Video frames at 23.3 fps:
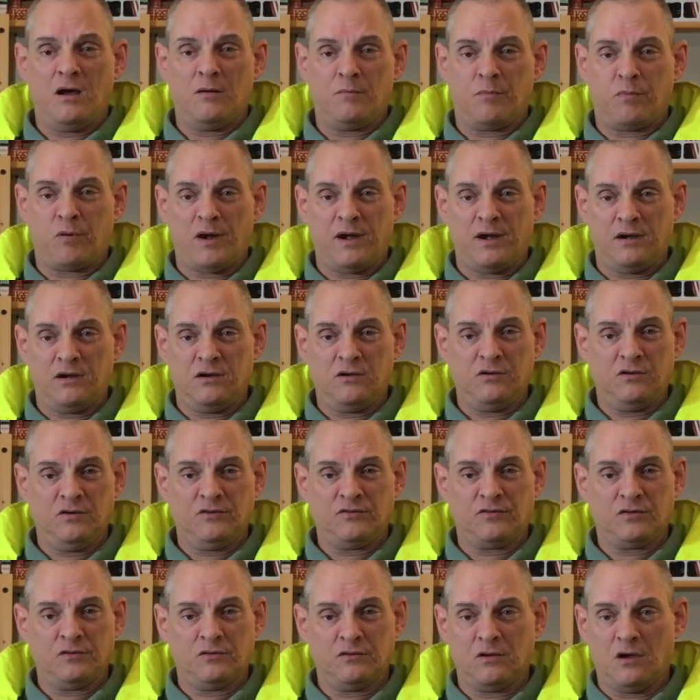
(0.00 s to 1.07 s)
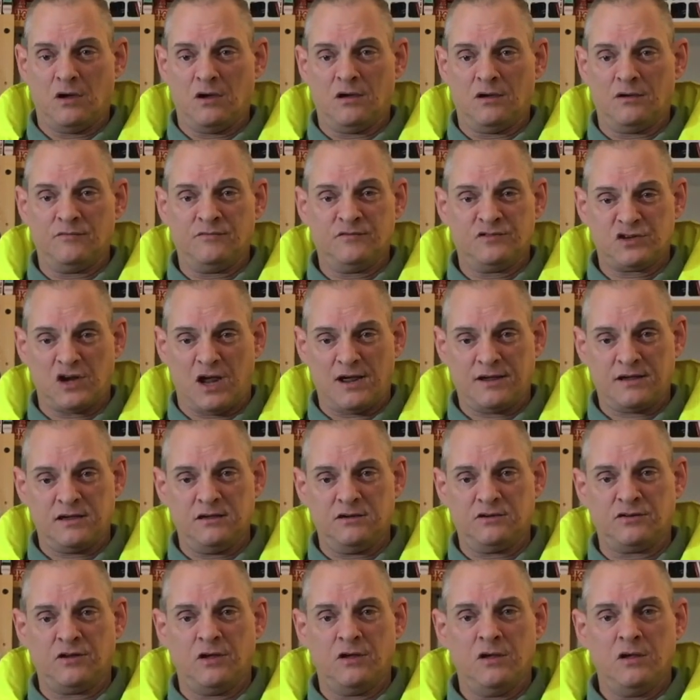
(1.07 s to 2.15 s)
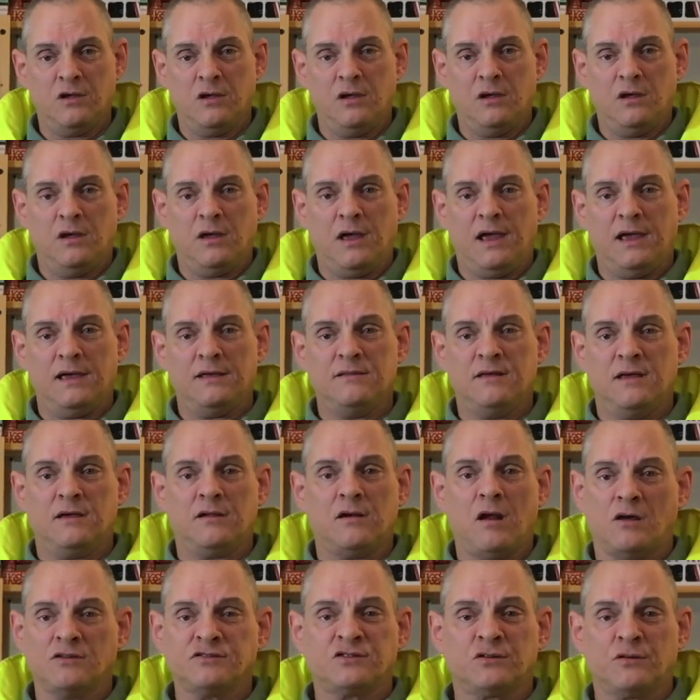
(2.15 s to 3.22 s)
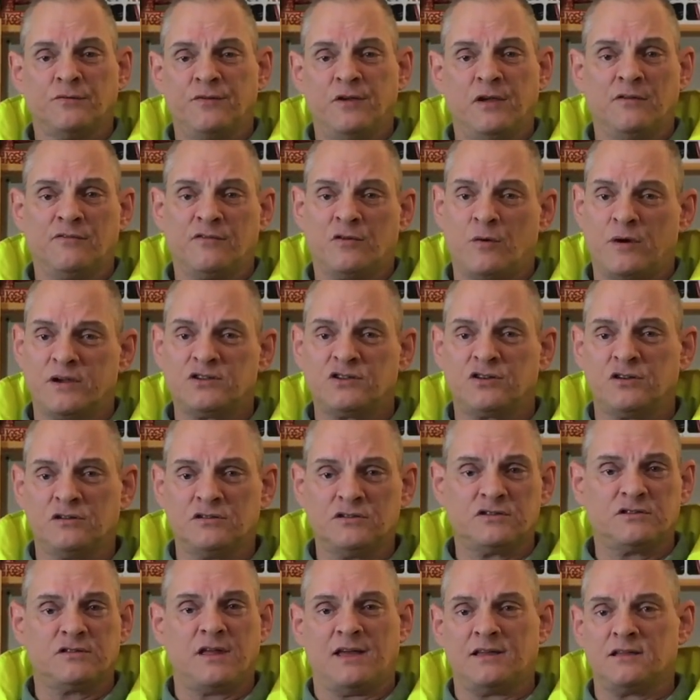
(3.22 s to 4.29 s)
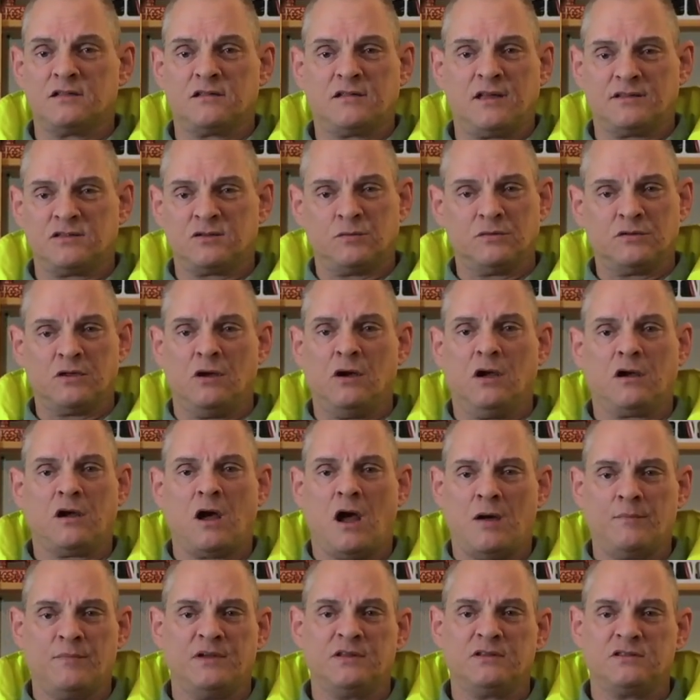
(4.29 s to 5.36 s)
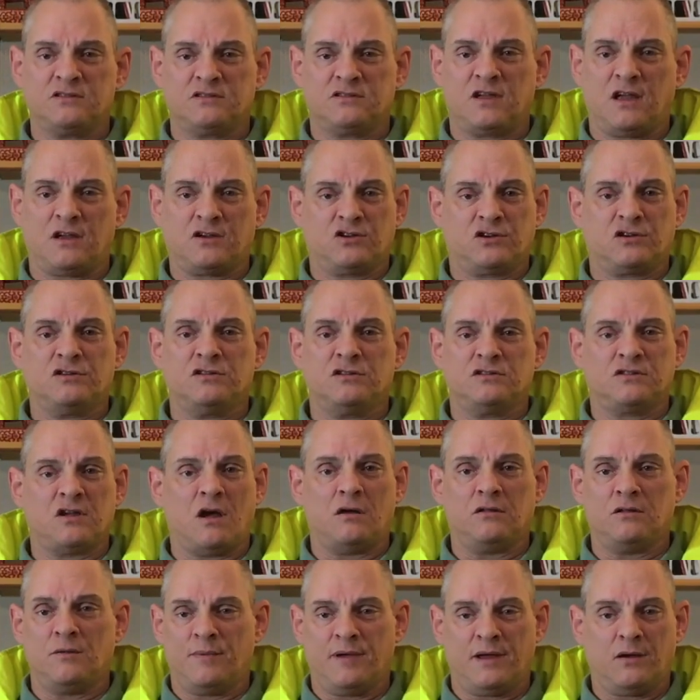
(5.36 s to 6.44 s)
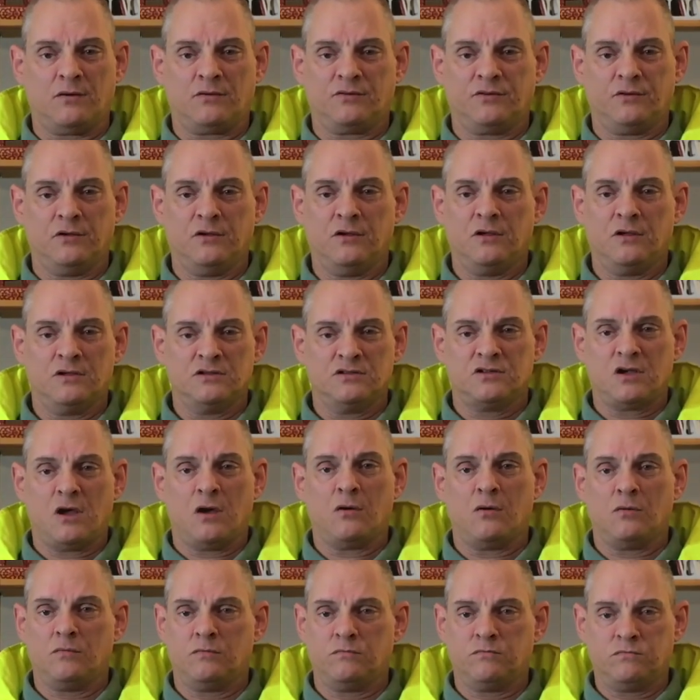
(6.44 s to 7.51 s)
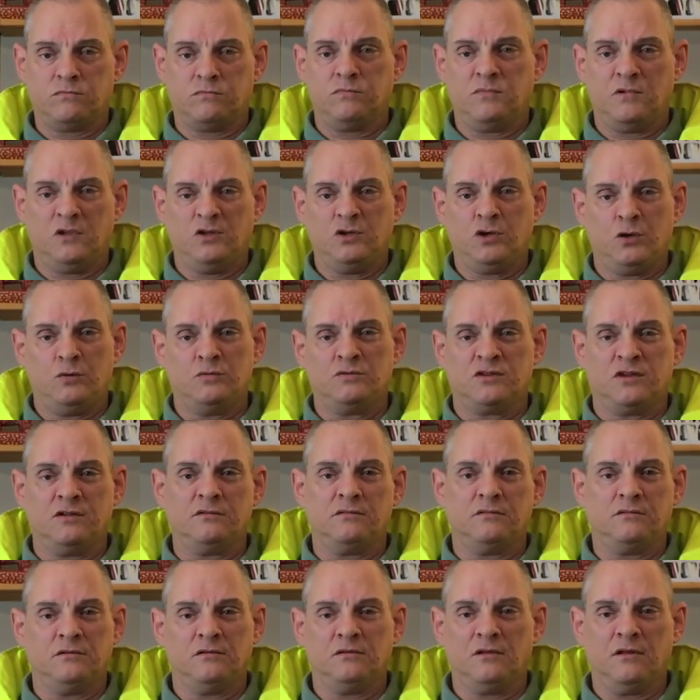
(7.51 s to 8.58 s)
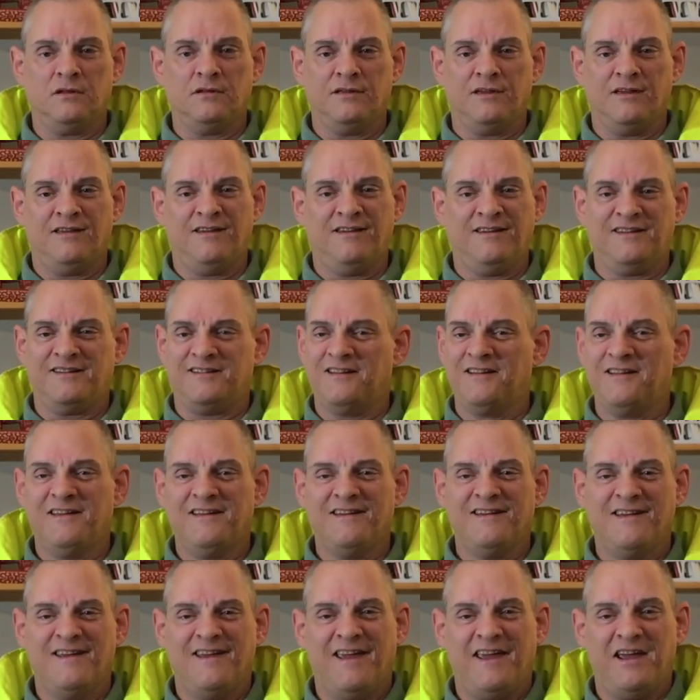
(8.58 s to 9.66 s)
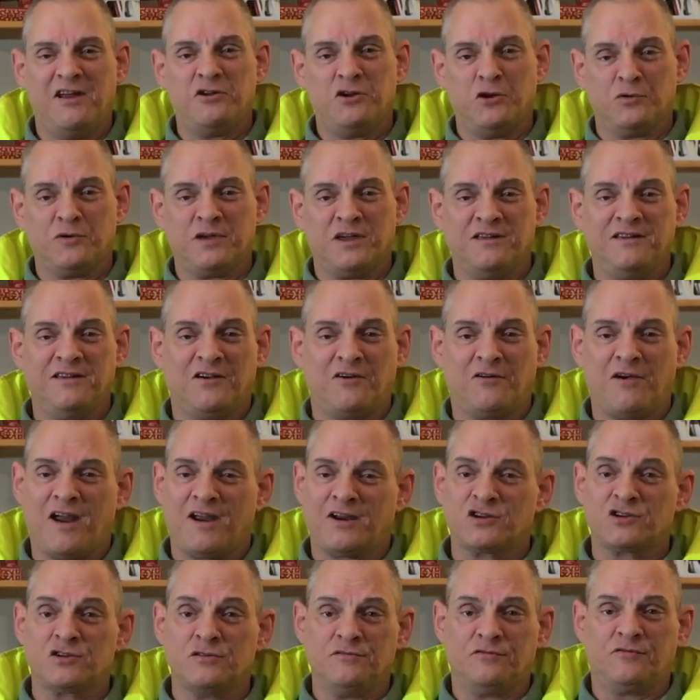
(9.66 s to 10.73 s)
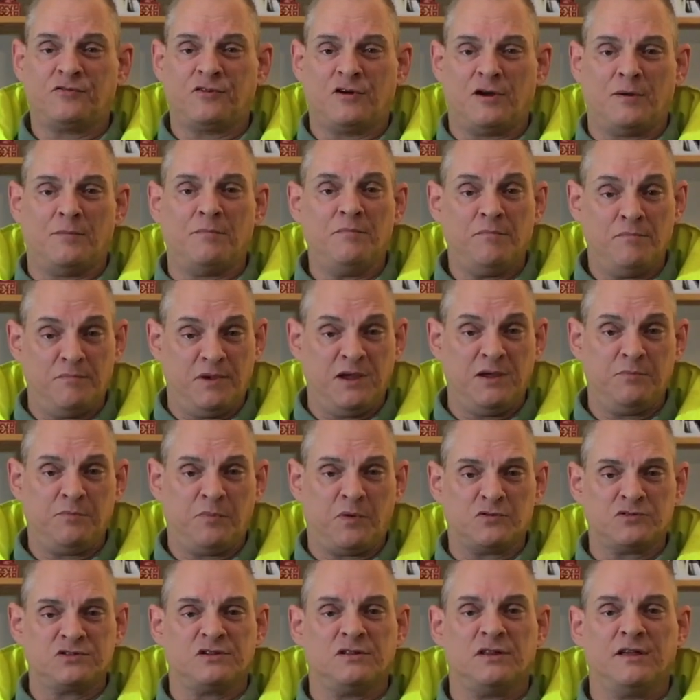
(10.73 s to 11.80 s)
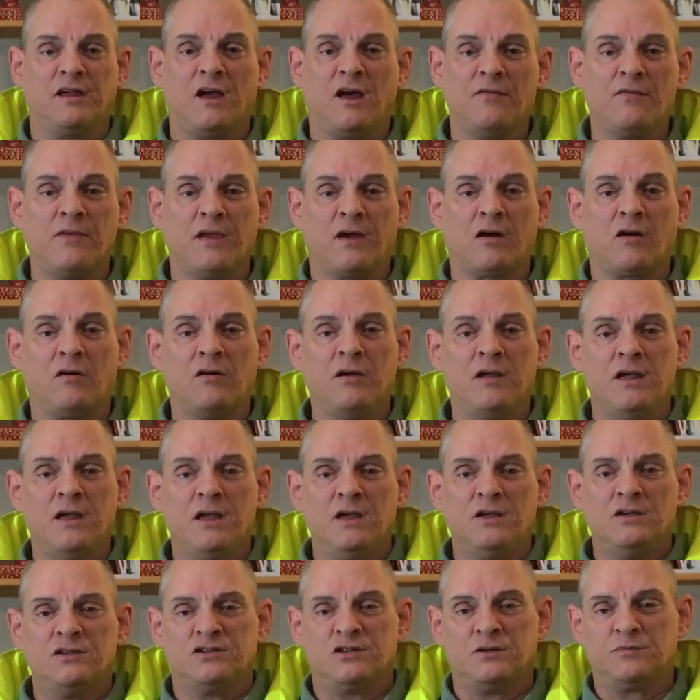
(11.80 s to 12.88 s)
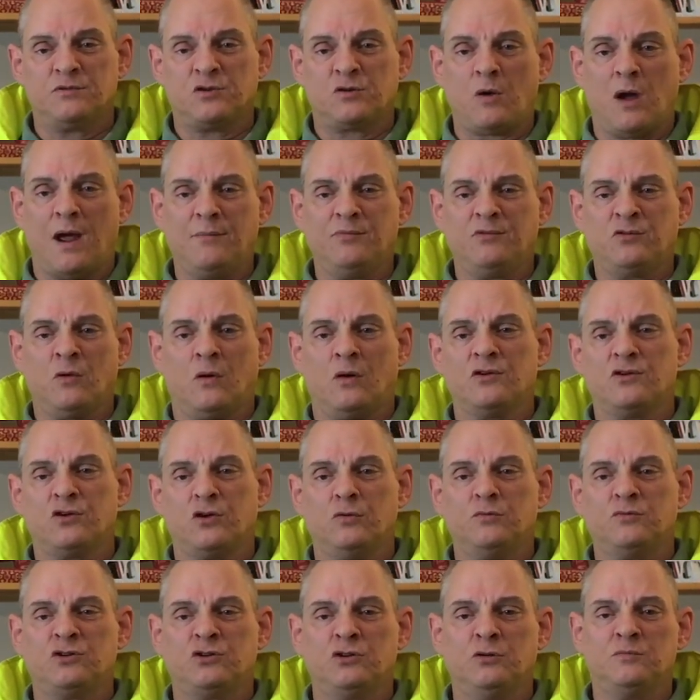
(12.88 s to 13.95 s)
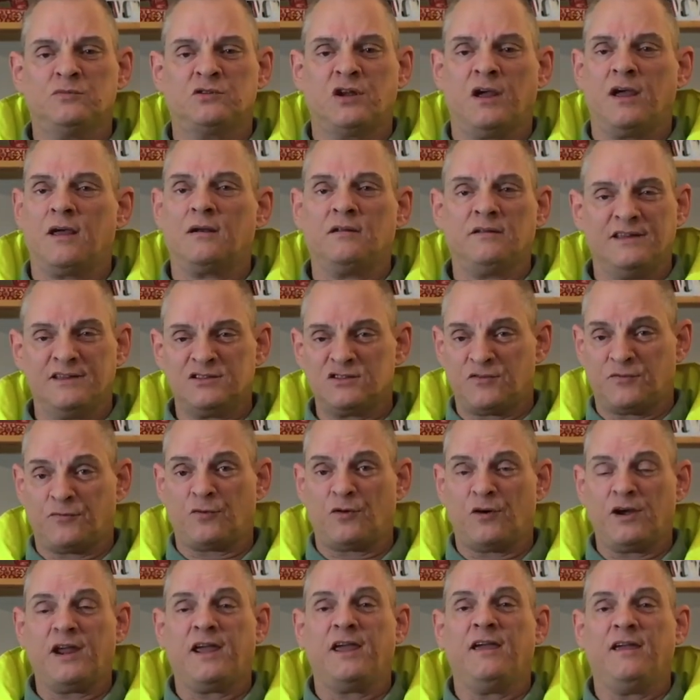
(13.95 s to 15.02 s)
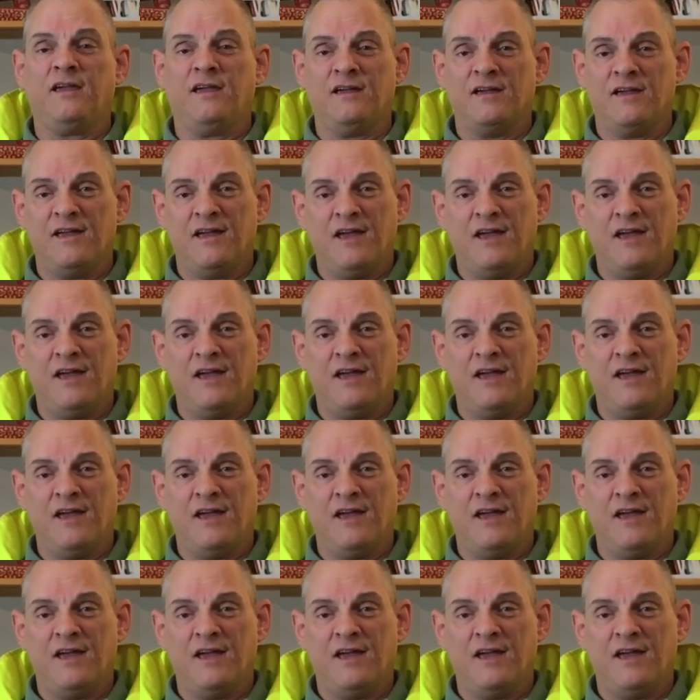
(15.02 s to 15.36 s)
brand of jacket. And then also, if you have questions, that's what the comments section is all about. So use it, and you'll get interaction from me personally on there. Subscribe to our YouTube channel. It's free.